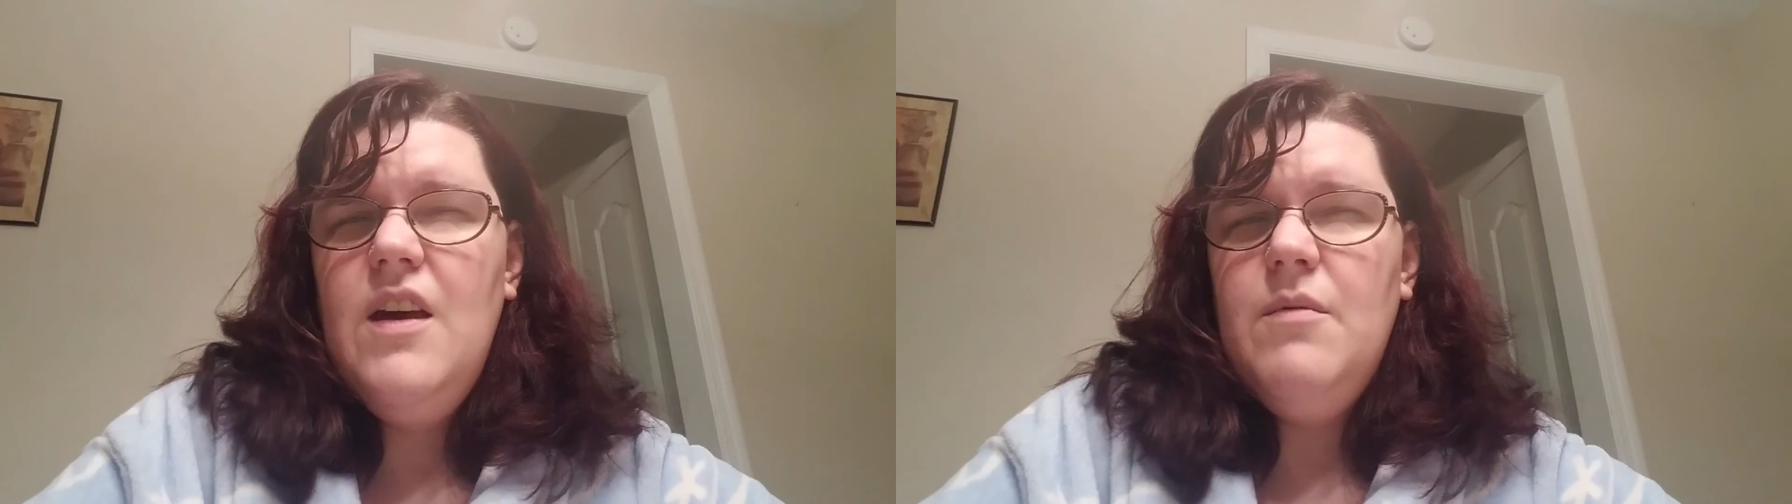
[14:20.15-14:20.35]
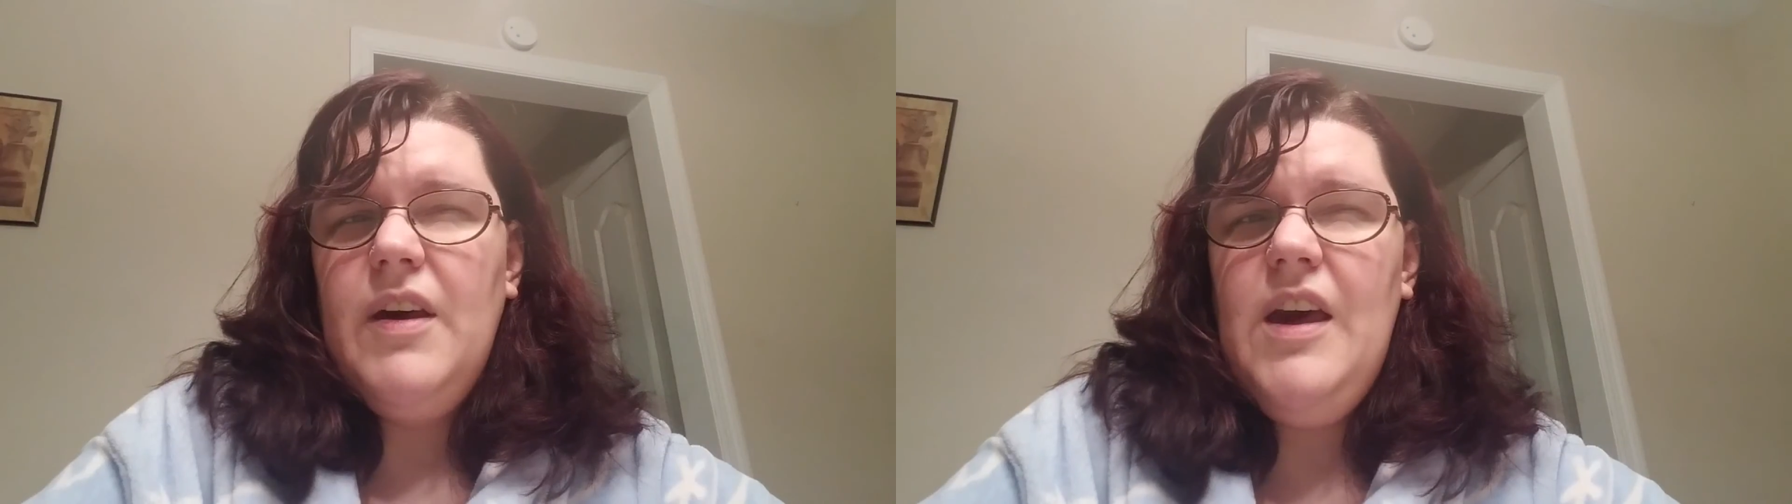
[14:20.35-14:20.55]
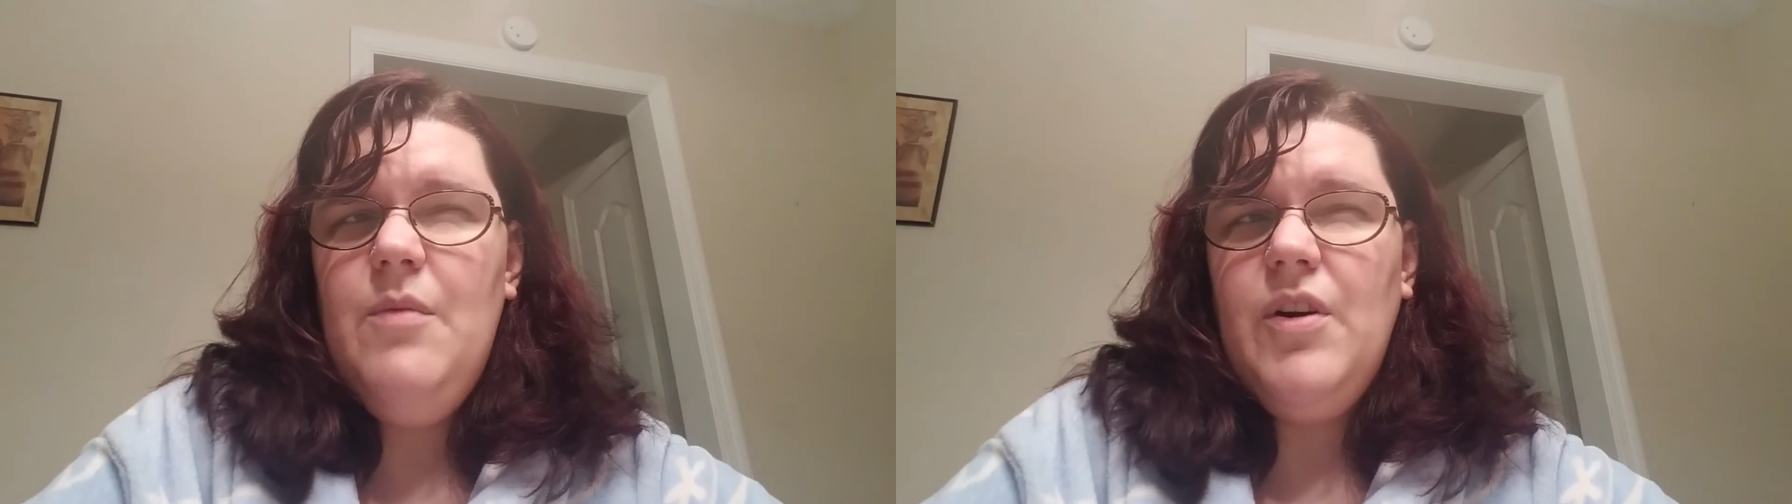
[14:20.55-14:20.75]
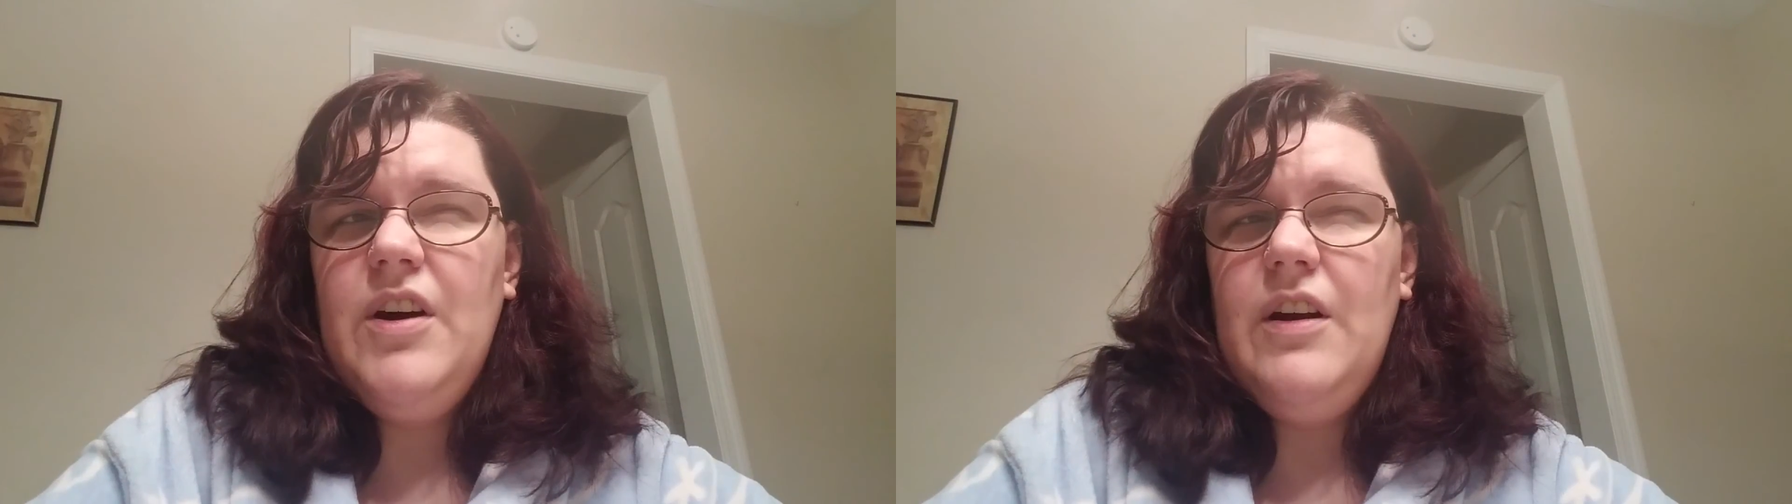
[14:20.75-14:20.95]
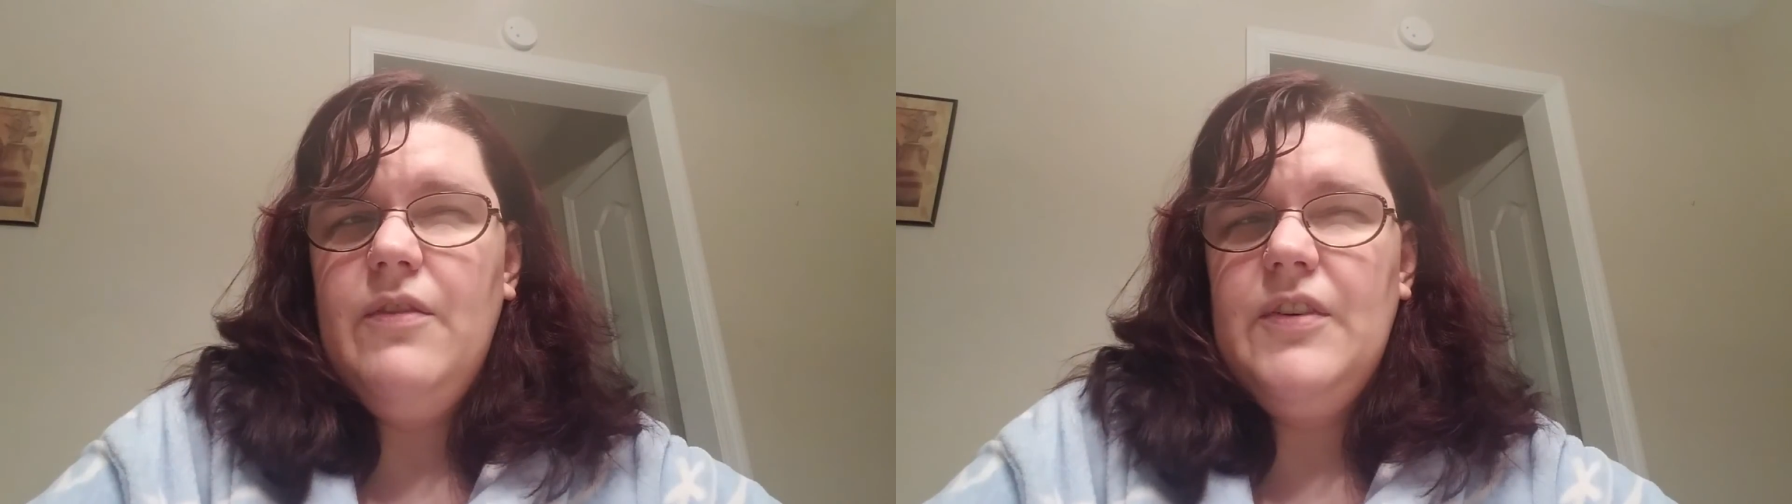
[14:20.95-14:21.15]
My camera cut
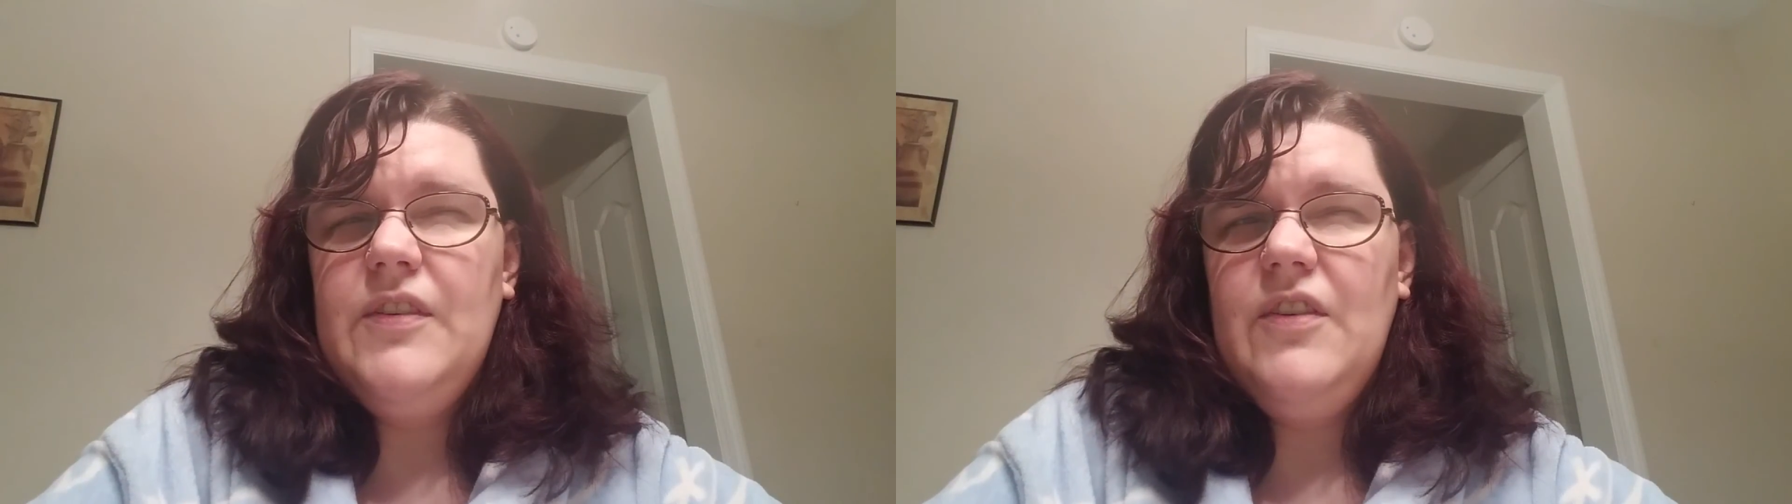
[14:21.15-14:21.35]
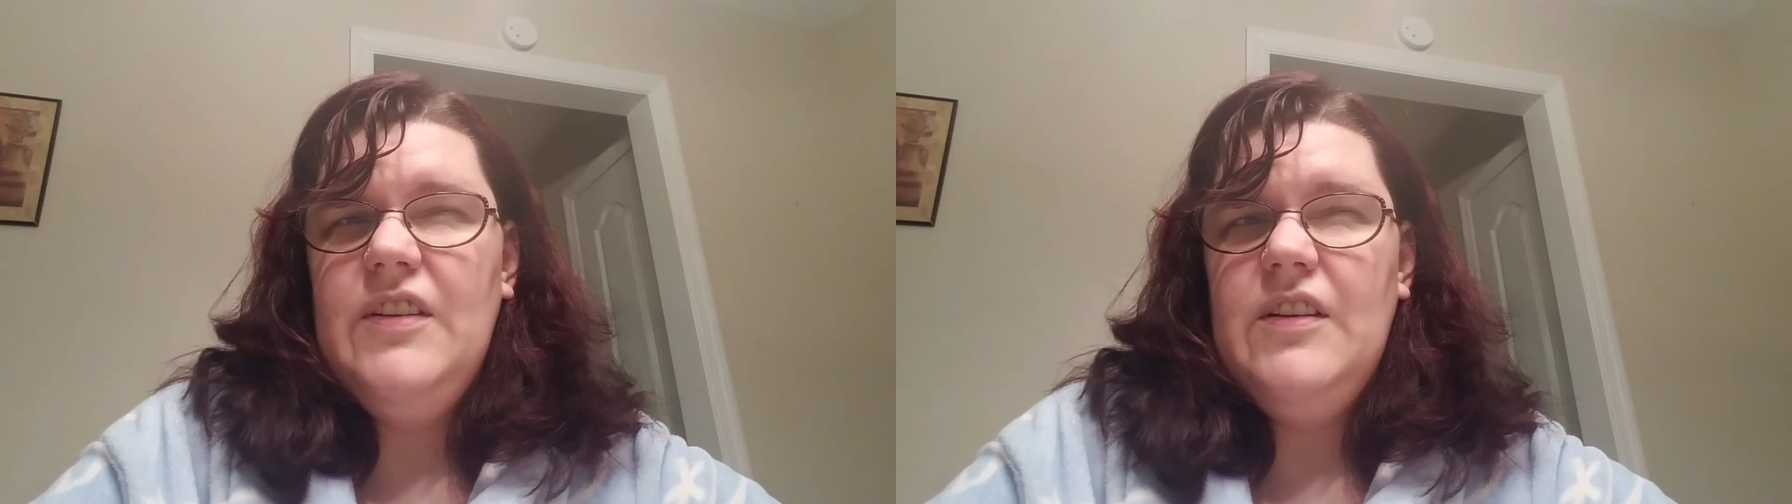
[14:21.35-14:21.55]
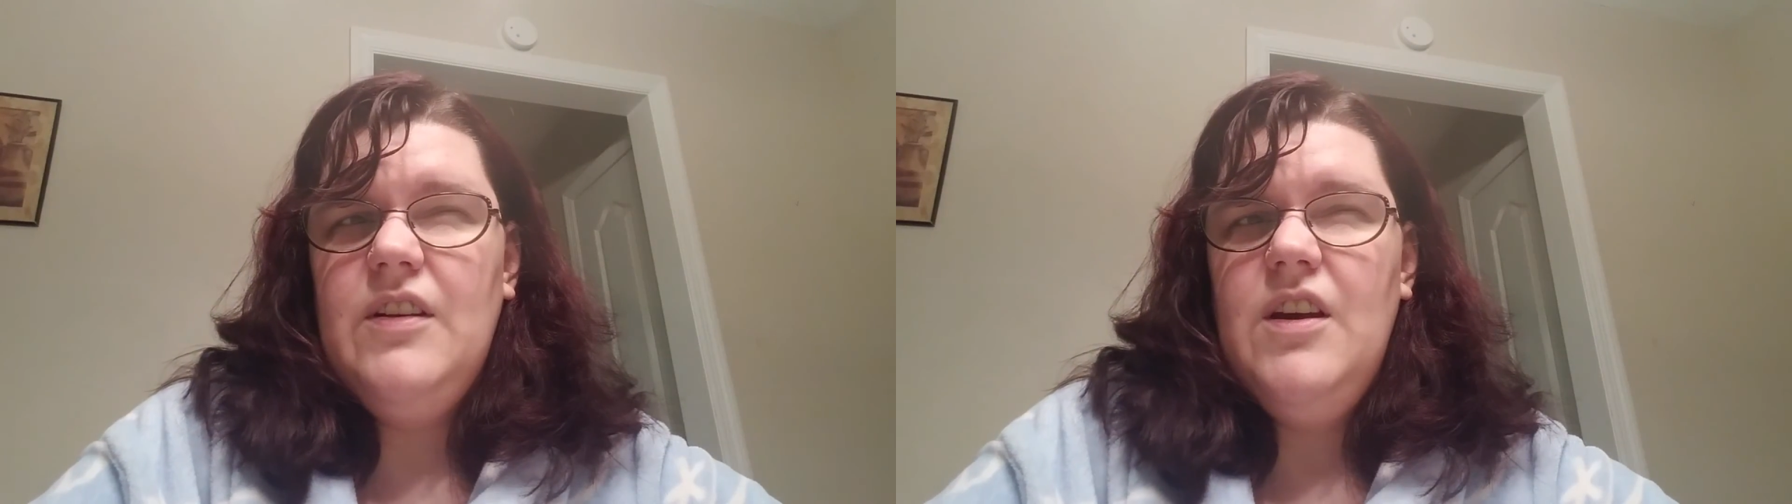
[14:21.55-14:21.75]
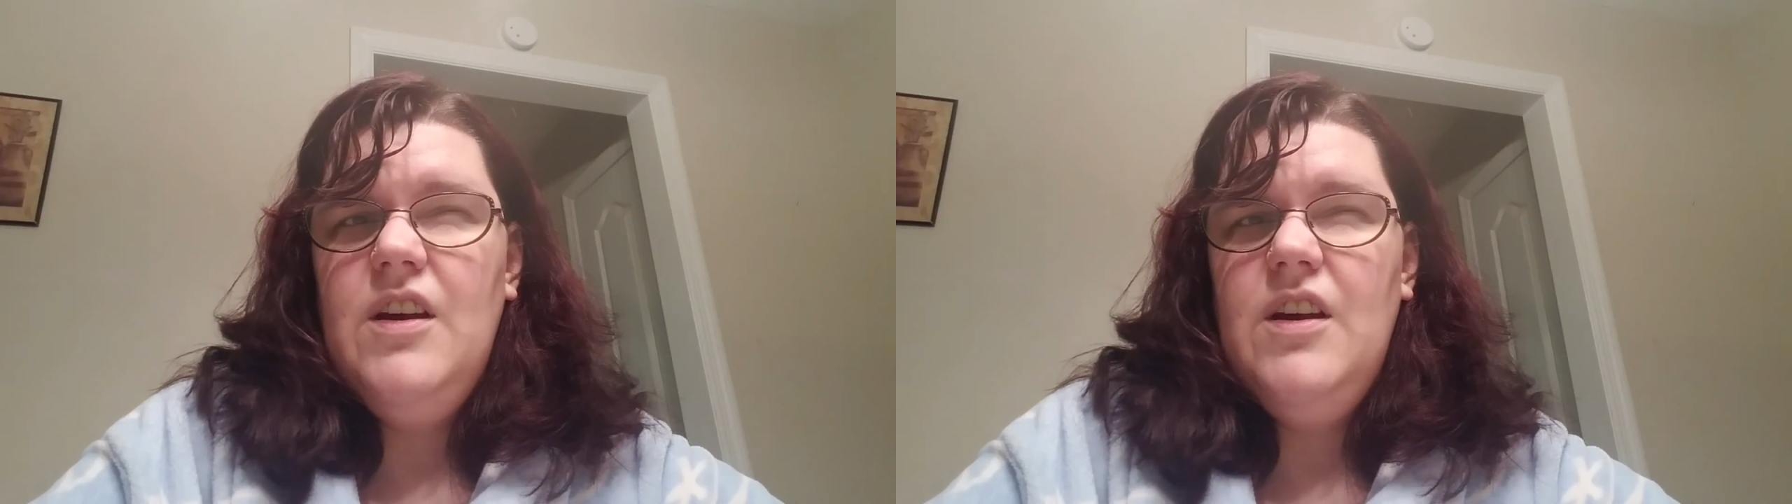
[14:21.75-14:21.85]
off for some reason.